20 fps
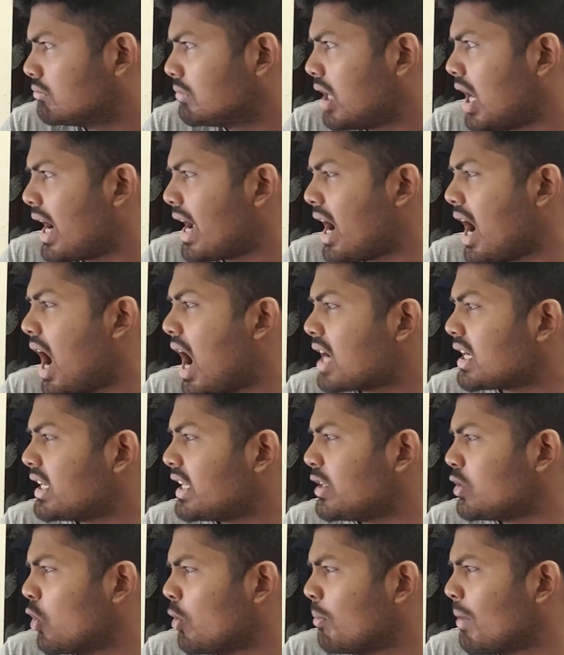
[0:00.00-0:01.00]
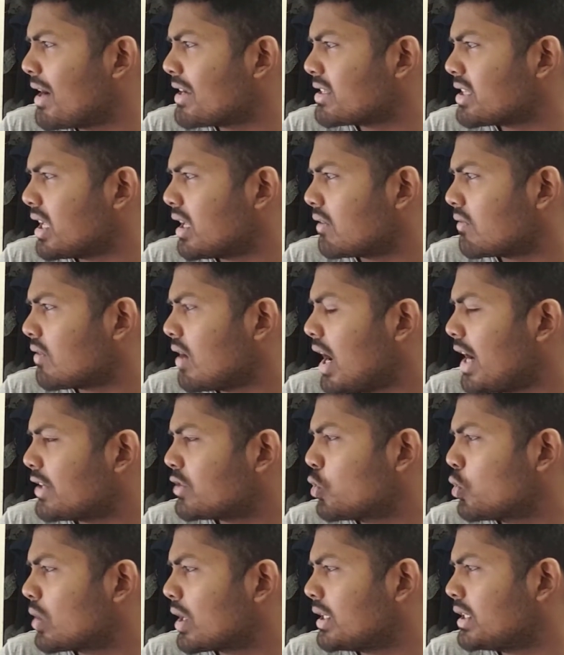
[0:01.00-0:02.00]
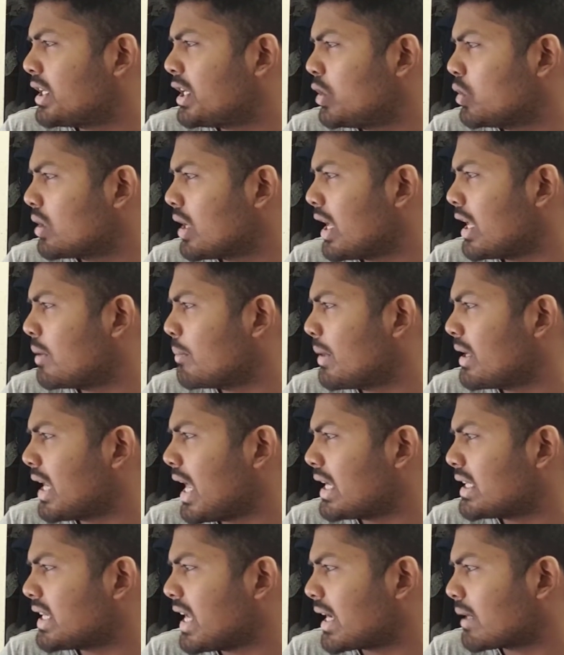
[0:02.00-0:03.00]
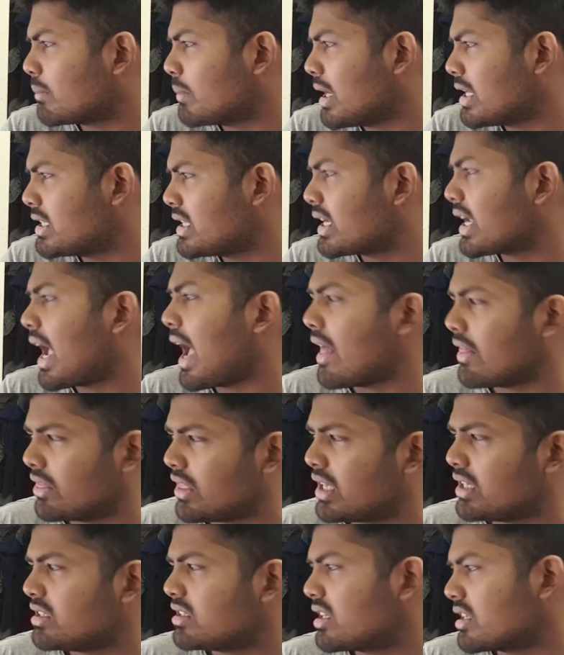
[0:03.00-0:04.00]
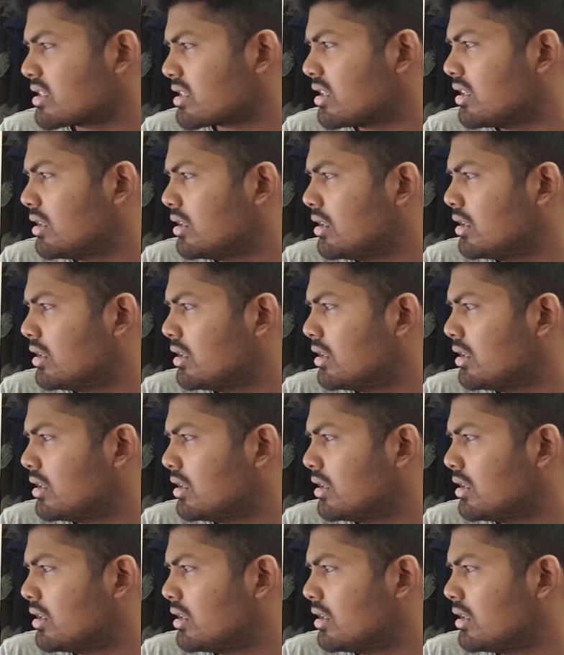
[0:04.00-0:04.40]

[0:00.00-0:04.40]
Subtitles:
I hardly know myself. I took a dual element attack magic and then just